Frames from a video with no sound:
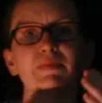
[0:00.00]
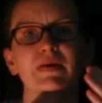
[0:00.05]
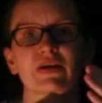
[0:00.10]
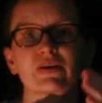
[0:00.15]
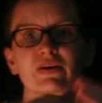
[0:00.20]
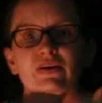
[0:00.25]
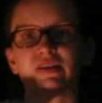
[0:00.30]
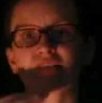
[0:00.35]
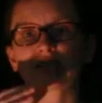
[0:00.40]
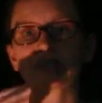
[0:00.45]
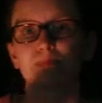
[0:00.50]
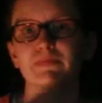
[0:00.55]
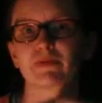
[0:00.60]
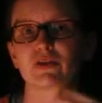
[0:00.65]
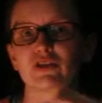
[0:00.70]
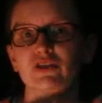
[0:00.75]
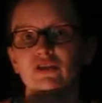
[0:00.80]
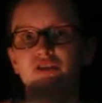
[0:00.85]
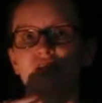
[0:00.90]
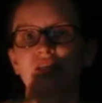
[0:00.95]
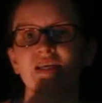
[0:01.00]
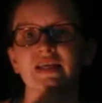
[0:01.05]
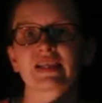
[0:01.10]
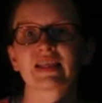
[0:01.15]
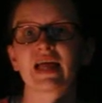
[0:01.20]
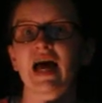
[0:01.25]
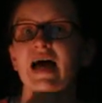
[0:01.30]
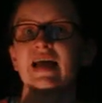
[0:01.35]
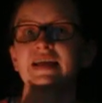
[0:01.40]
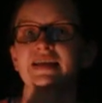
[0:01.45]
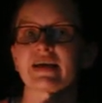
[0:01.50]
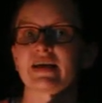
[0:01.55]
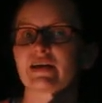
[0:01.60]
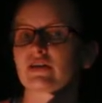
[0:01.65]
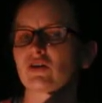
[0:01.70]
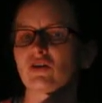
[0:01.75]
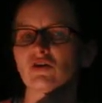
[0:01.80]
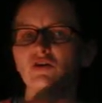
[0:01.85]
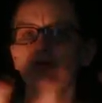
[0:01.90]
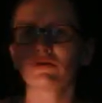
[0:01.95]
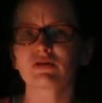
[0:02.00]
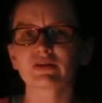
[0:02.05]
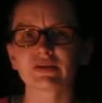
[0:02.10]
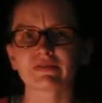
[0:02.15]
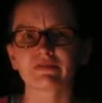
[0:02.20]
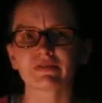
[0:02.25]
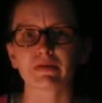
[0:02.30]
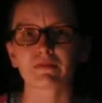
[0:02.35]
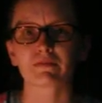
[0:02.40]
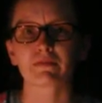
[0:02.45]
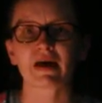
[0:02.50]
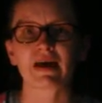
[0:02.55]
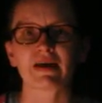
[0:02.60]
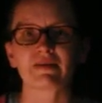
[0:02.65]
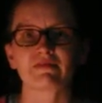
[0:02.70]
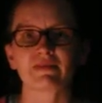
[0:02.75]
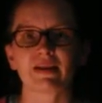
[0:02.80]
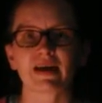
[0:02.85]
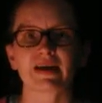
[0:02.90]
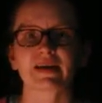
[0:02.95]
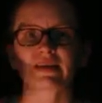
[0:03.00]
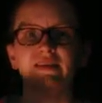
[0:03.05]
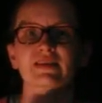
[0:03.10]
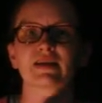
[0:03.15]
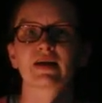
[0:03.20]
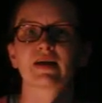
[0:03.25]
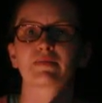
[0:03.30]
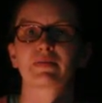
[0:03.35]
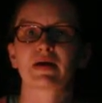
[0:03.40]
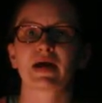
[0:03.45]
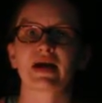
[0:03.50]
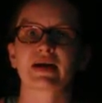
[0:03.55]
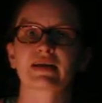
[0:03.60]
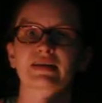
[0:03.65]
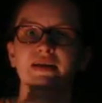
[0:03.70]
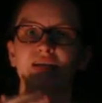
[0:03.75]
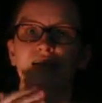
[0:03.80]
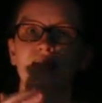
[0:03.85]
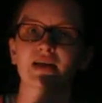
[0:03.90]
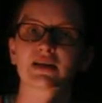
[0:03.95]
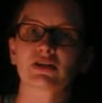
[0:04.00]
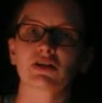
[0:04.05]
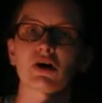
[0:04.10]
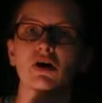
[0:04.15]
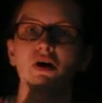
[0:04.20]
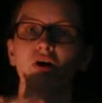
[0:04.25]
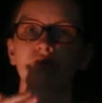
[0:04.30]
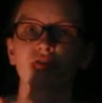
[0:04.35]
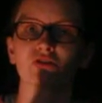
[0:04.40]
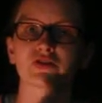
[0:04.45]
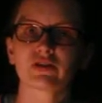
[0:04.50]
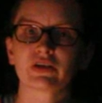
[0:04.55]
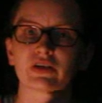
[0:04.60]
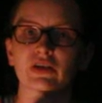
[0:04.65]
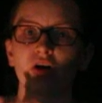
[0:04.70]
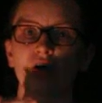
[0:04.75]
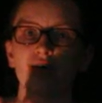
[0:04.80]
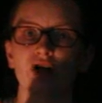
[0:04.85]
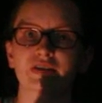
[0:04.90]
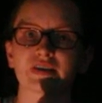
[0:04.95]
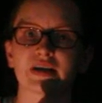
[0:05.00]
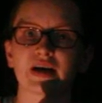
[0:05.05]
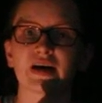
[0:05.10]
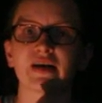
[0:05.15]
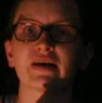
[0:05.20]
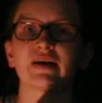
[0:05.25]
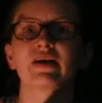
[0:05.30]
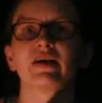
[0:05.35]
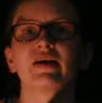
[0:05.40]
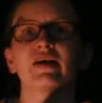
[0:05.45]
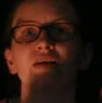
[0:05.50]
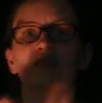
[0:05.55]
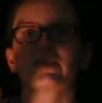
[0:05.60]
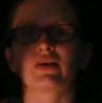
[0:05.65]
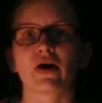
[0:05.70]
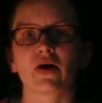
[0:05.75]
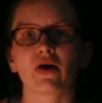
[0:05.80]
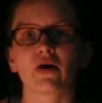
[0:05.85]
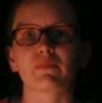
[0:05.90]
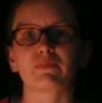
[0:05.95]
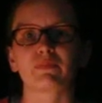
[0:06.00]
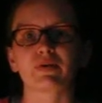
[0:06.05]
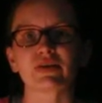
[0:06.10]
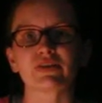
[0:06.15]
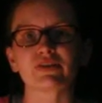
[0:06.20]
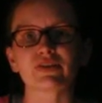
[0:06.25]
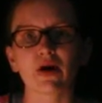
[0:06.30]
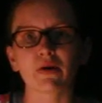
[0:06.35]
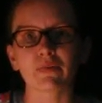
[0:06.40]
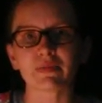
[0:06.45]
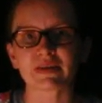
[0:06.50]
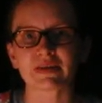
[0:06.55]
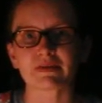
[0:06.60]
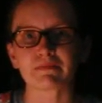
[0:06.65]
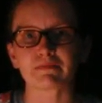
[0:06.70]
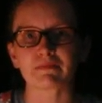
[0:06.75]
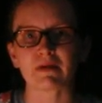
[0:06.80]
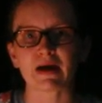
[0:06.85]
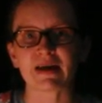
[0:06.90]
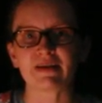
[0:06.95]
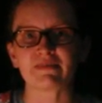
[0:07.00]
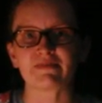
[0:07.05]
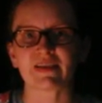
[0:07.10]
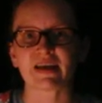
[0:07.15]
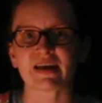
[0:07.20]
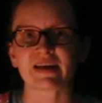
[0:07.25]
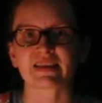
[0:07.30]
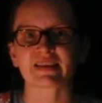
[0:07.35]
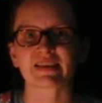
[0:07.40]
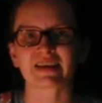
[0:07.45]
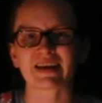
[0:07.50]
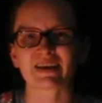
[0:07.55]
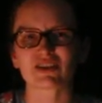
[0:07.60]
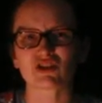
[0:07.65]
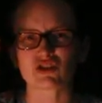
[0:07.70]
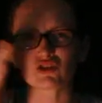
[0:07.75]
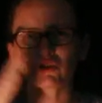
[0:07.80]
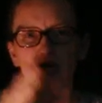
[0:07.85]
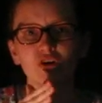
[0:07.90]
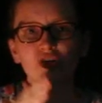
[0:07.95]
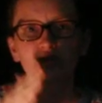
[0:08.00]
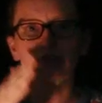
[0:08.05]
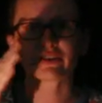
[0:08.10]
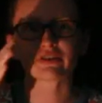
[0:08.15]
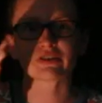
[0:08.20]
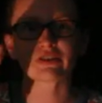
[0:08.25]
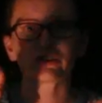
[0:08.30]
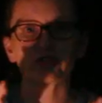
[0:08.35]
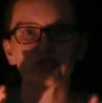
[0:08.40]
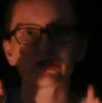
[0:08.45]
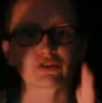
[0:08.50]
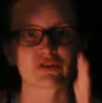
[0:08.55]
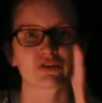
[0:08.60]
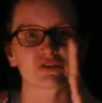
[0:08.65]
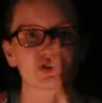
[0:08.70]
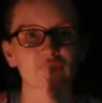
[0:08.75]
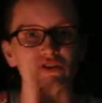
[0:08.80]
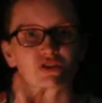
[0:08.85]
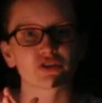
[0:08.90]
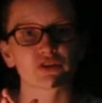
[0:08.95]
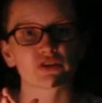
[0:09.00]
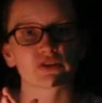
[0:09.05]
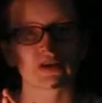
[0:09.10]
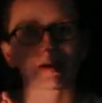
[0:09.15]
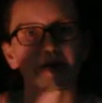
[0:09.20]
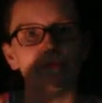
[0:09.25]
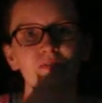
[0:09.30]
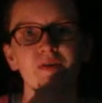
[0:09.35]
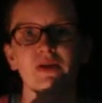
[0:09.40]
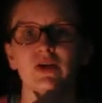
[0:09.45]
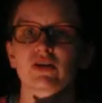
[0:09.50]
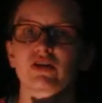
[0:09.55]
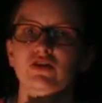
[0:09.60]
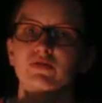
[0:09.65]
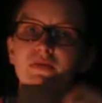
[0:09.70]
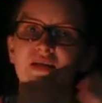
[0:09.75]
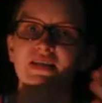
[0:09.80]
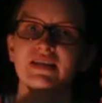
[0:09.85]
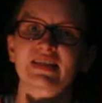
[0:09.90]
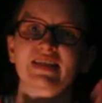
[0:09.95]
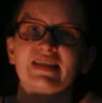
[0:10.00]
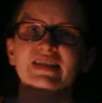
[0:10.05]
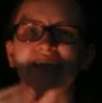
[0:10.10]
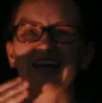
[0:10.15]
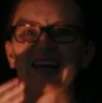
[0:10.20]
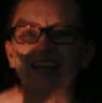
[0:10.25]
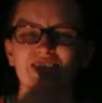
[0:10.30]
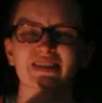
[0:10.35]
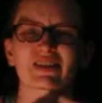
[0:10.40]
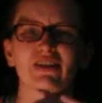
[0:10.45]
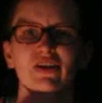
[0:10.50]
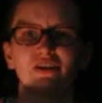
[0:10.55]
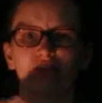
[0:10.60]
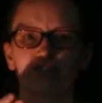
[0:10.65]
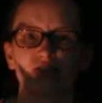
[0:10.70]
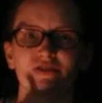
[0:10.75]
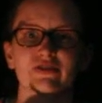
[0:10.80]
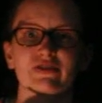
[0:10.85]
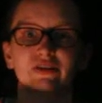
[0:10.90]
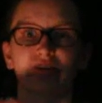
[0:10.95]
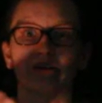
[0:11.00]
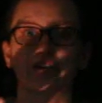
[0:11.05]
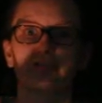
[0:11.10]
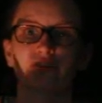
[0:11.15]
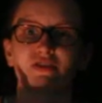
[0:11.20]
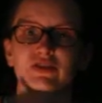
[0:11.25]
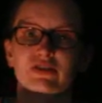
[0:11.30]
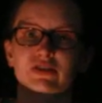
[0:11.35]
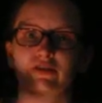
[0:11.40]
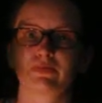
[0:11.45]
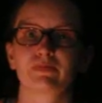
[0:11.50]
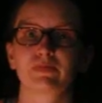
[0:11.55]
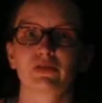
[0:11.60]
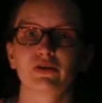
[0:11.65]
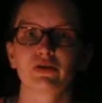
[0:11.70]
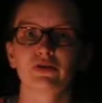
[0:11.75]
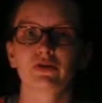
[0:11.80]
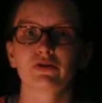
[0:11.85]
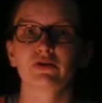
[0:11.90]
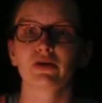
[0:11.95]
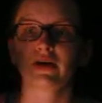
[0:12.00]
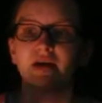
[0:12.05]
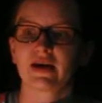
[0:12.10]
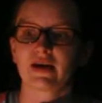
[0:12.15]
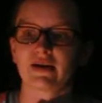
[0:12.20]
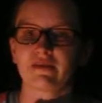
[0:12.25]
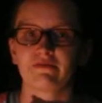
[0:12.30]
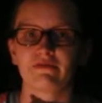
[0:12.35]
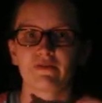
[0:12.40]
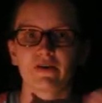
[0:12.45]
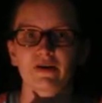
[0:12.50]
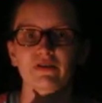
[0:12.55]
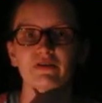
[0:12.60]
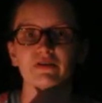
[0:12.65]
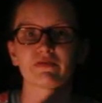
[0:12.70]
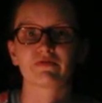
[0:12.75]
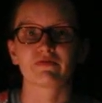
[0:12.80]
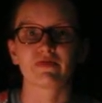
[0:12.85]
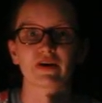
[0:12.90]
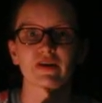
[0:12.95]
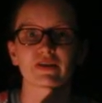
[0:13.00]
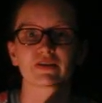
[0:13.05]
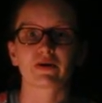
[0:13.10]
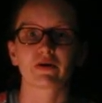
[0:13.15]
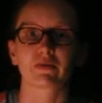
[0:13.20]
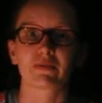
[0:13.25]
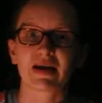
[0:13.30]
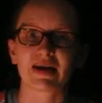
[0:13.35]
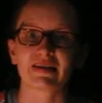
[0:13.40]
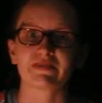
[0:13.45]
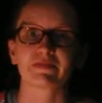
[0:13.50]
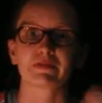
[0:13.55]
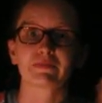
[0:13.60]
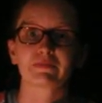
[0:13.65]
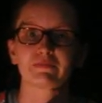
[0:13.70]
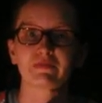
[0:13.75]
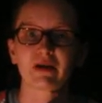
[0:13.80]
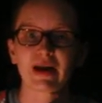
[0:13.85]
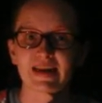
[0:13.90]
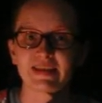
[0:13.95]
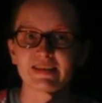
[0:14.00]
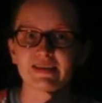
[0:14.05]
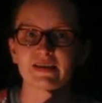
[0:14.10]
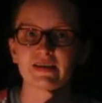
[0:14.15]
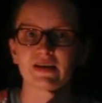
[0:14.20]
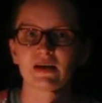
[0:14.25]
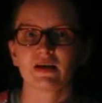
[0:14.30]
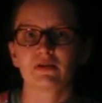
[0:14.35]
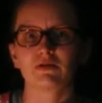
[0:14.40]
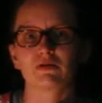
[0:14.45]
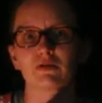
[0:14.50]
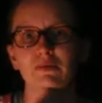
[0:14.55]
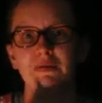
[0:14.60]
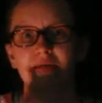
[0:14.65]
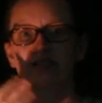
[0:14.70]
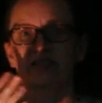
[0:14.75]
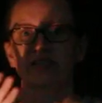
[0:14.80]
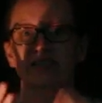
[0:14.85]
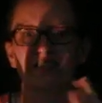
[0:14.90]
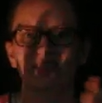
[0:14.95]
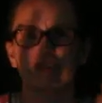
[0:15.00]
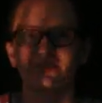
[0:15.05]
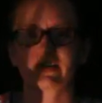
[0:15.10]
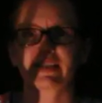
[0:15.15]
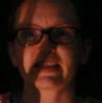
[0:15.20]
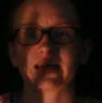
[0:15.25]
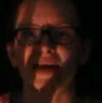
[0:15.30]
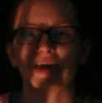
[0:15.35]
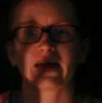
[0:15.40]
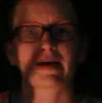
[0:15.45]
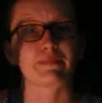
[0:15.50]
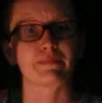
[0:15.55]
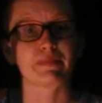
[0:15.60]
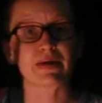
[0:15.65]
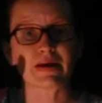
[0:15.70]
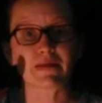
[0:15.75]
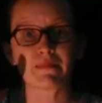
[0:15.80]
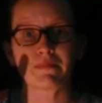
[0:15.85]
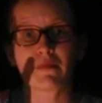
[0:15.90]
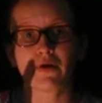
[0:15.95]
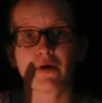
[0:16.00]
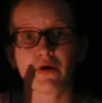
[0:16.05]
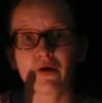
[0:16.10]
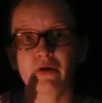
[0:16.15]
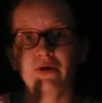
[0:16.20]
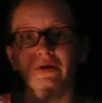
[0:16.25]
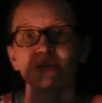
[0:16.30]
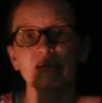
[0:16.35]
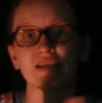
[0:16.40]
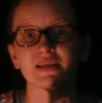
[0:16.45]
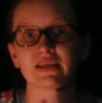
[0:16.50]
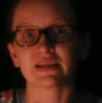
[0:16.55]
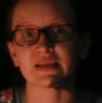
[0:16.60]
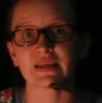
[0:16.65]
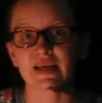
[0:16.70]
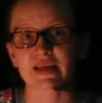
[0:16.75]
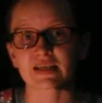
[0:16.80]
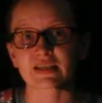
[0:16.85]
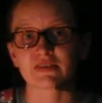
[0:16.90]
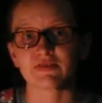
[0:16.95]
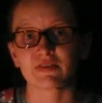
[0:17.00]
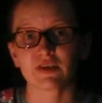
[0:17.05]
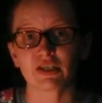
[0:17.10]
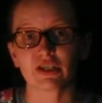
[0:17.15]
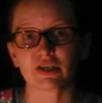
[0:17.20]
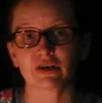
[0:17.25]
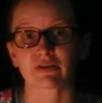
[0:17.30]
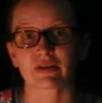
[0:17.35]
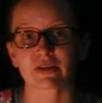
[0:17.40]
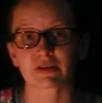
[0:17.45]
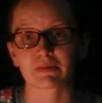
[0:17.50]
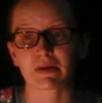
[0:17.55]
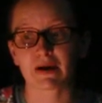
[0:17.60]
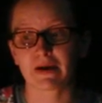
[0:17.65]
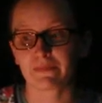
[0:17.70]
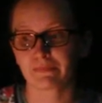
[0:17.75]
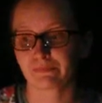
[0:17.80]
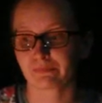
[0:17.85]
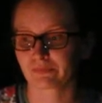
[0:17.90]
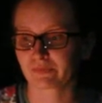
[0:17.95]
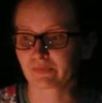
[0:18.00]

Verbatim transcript: because it's producing light at all different wavelengths, but as it gets hotter and hotter, the predominant wavelength gets shorter and shorter and shorter, which means it gets closer and closer to blue and further and further away from red. We'll be considering that a bit more in the next video as well.